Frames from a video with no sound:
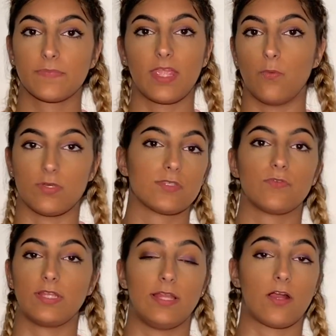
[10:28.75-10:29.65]
it wasn't
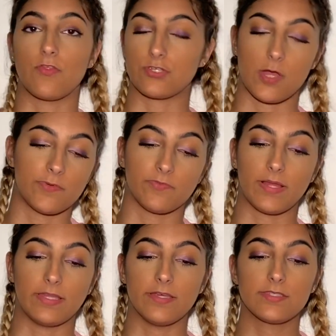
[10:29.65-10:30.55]
really like on the top of
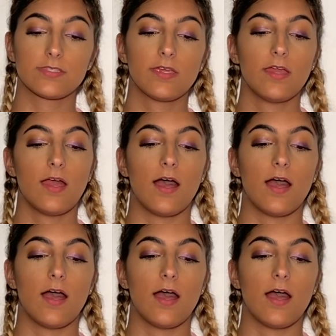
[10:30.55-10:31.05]
my list.